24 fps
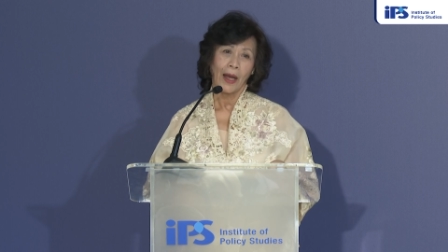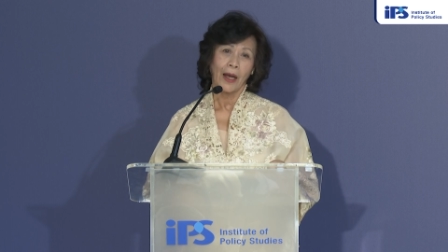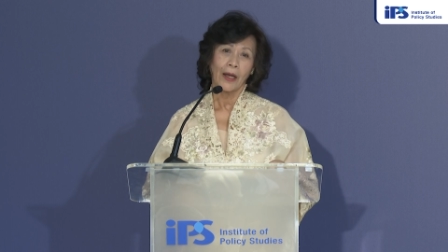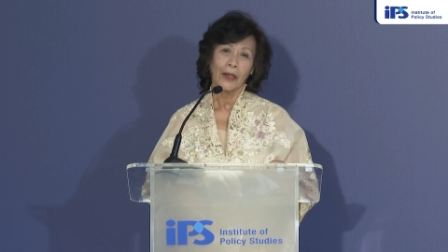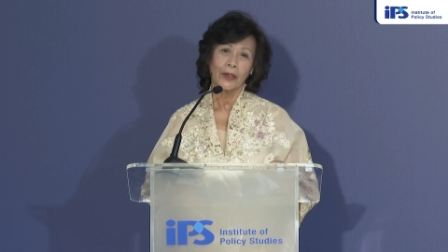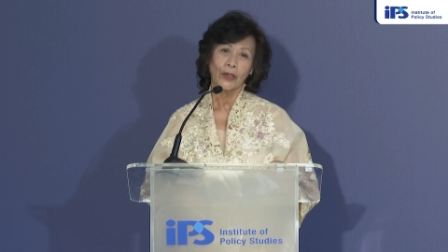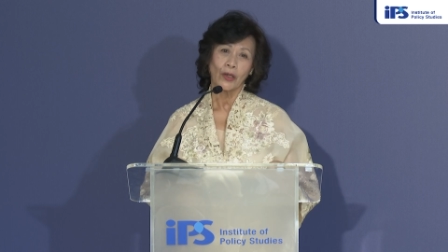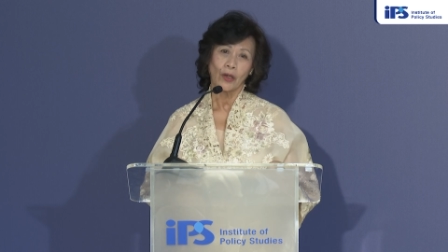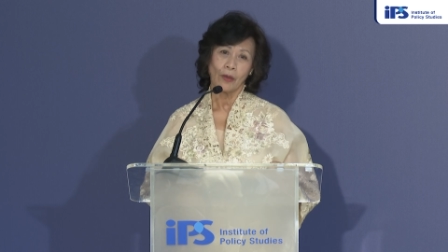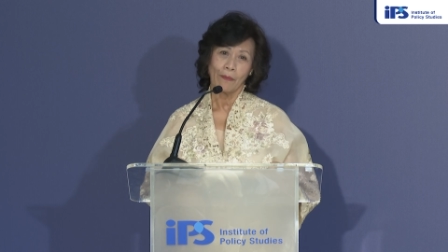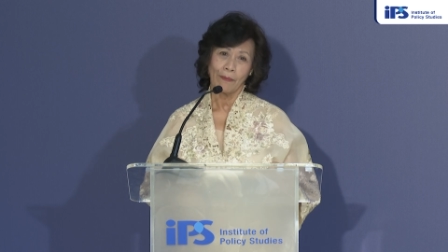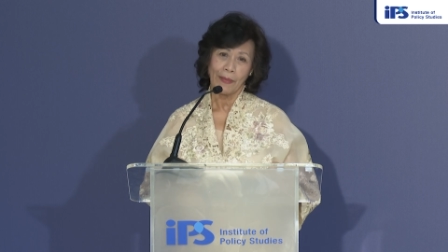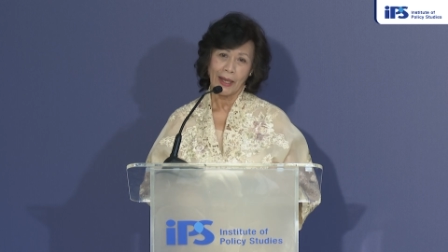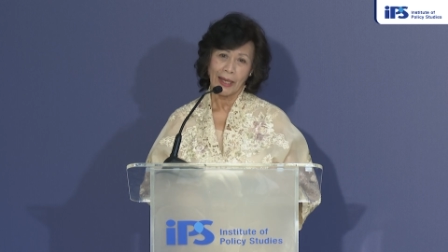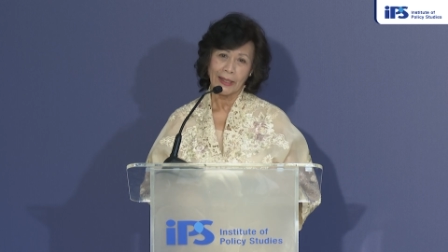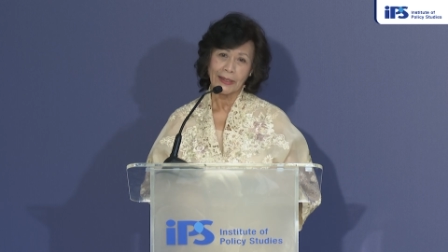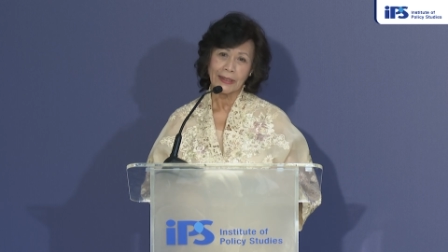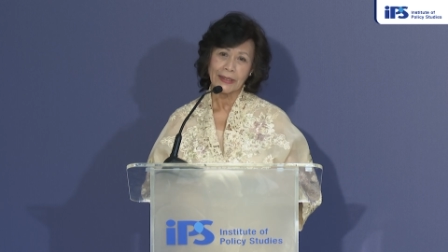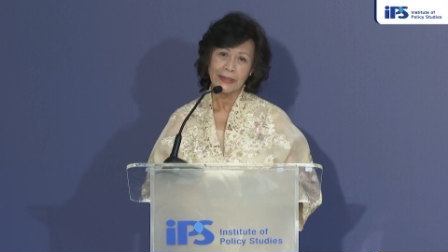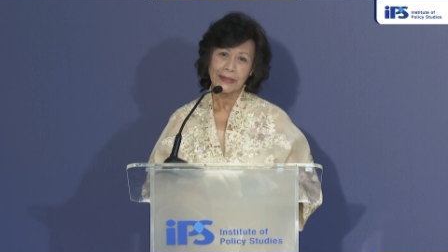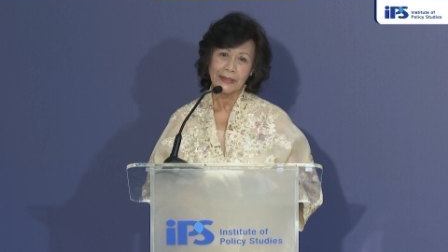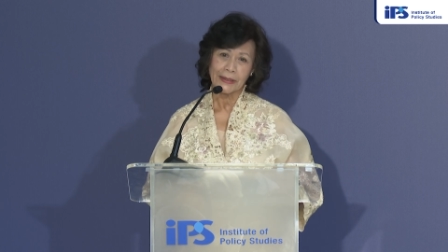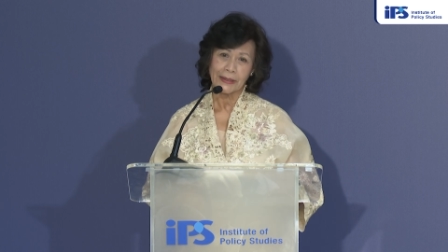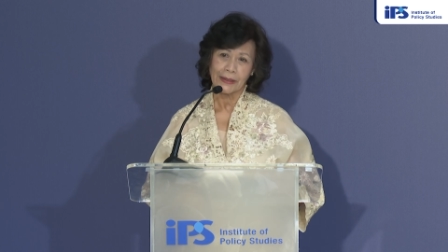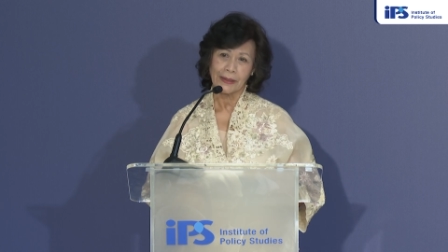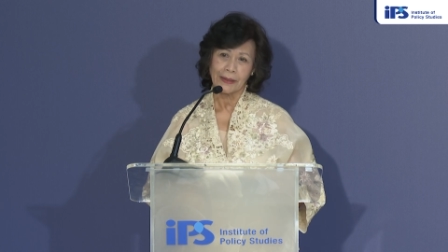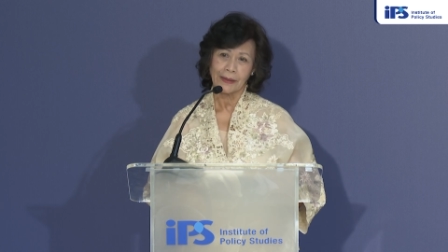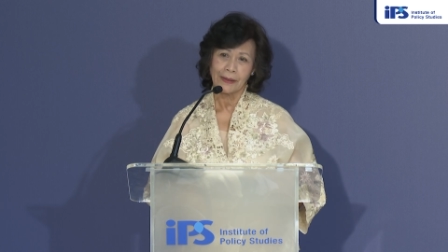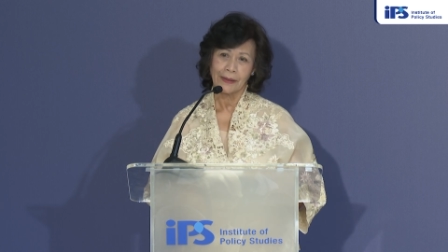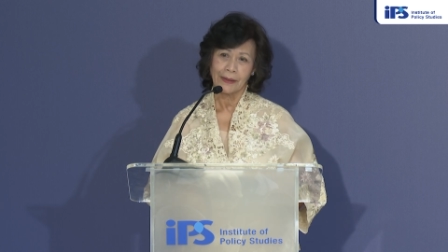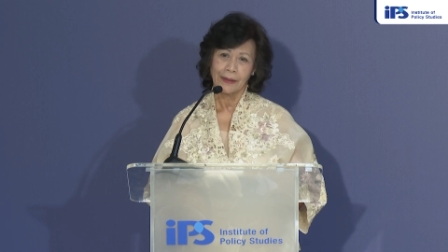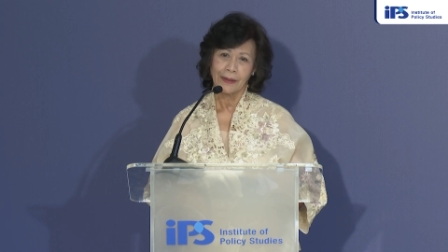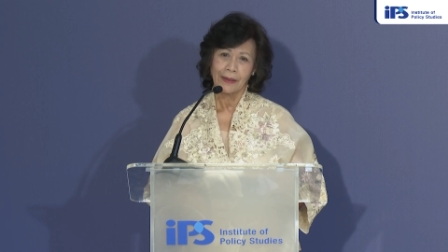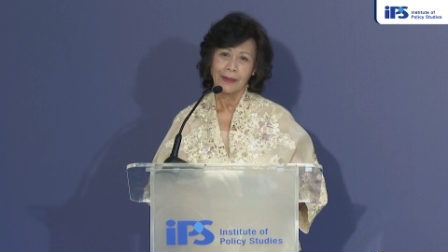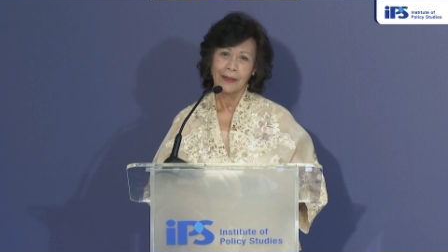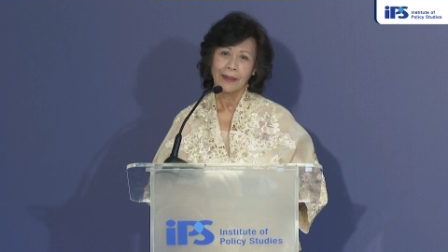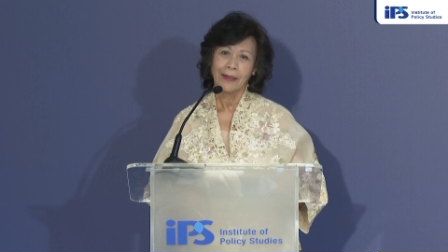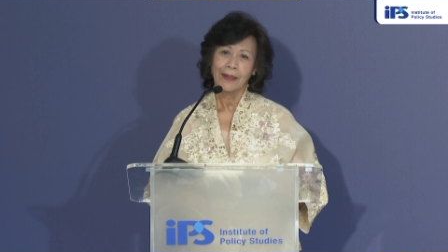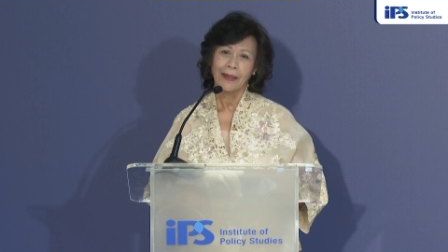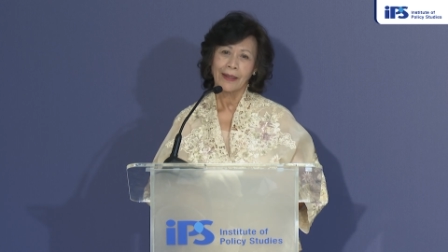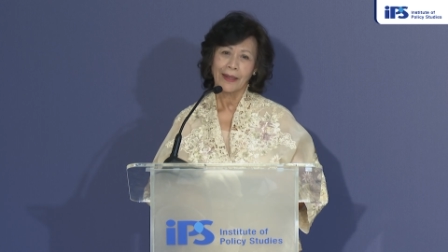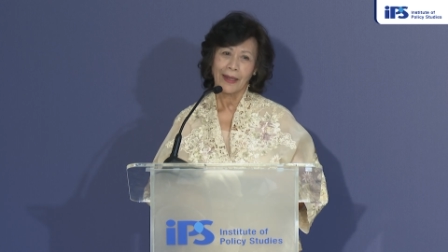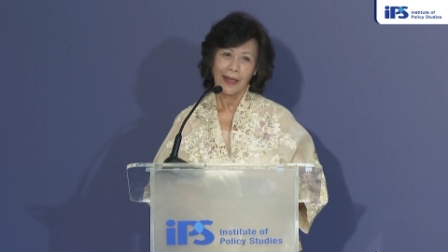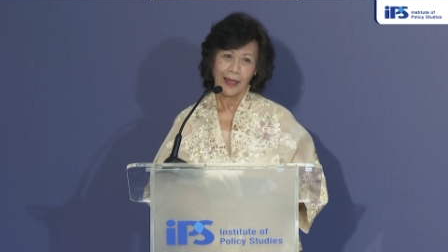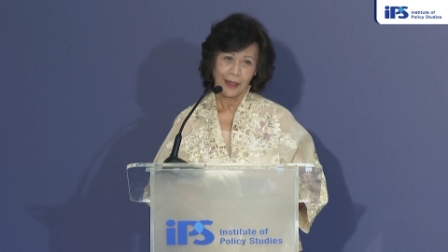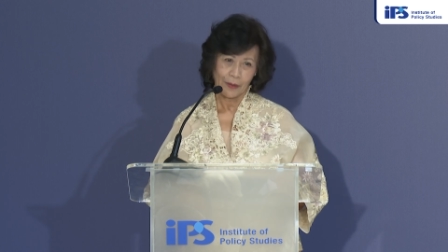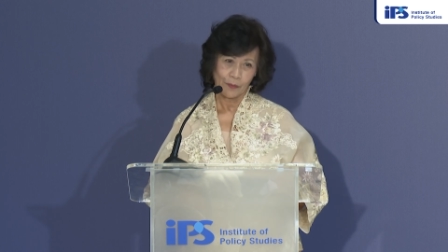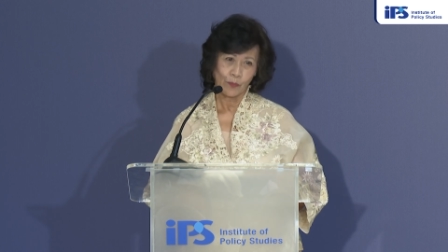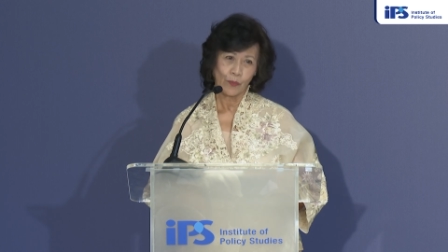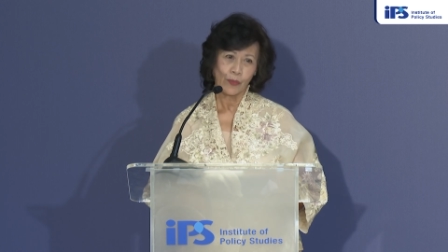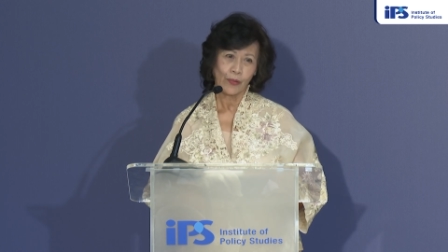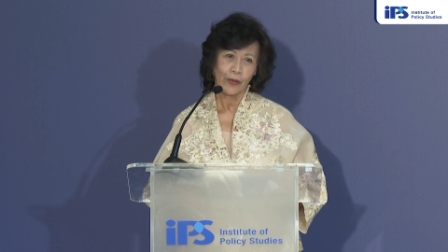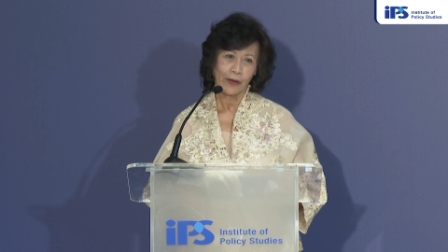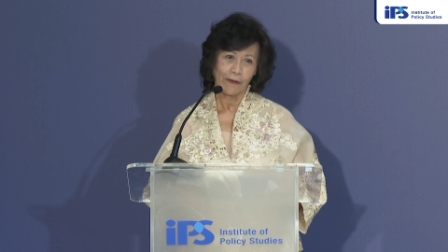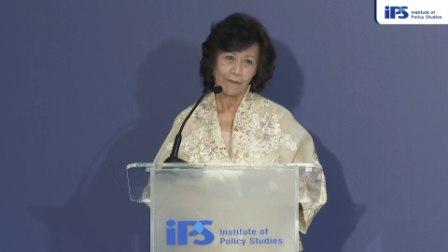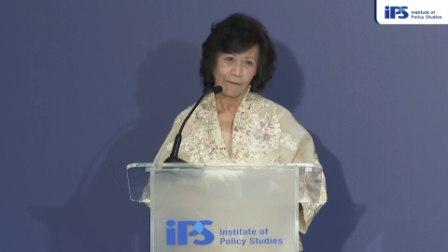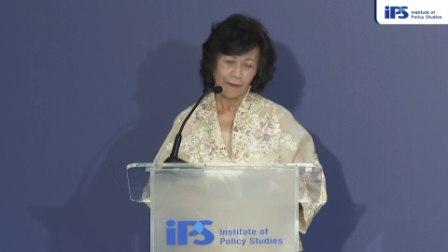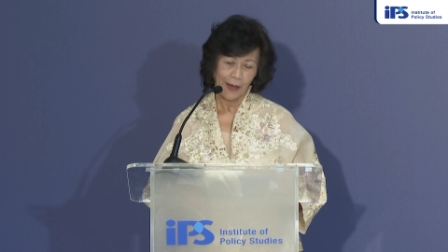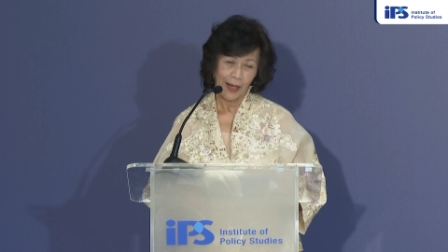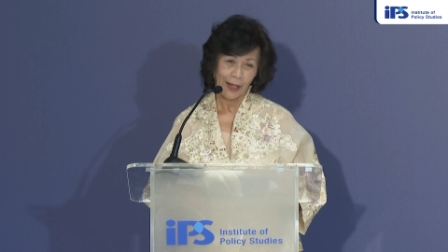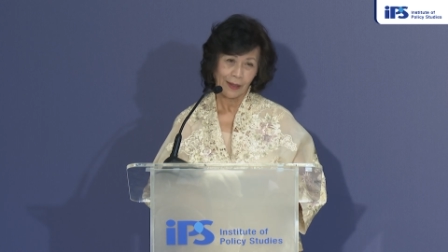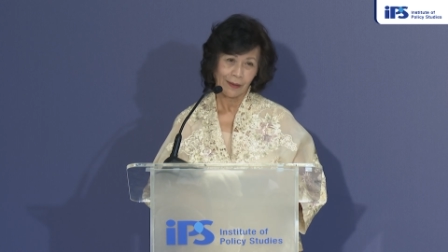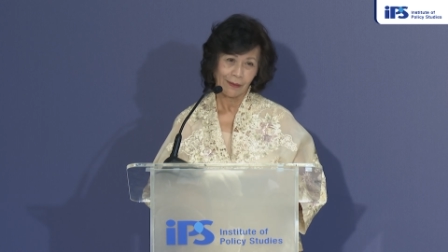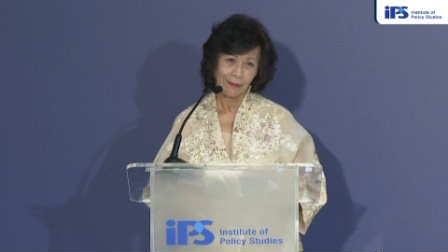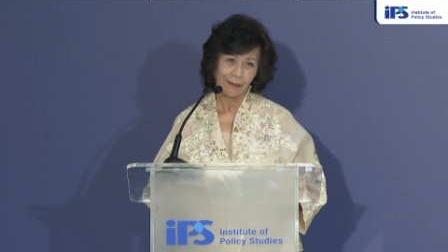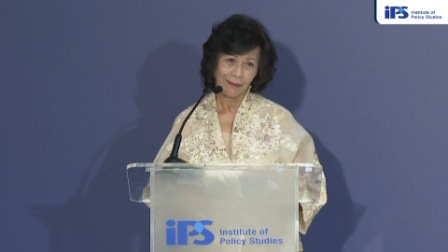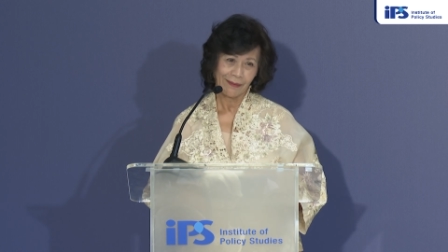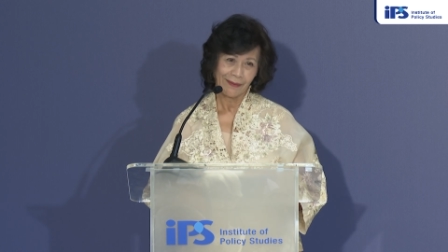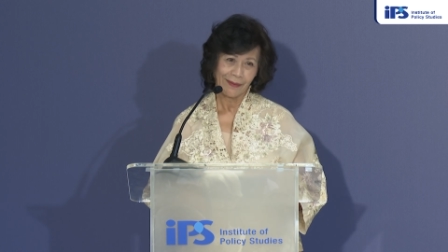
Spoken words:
our humanity can prevail.